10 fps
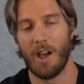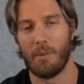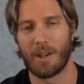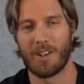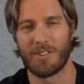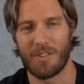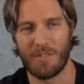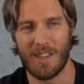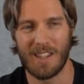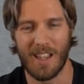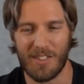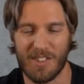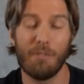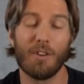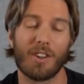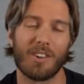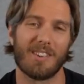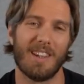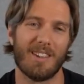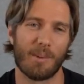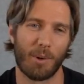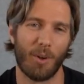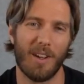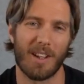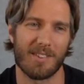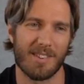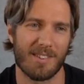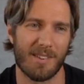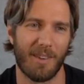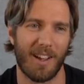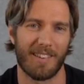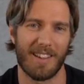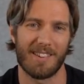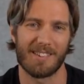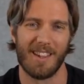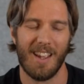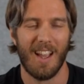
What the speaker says: because of the difficulty in deploying a system like this.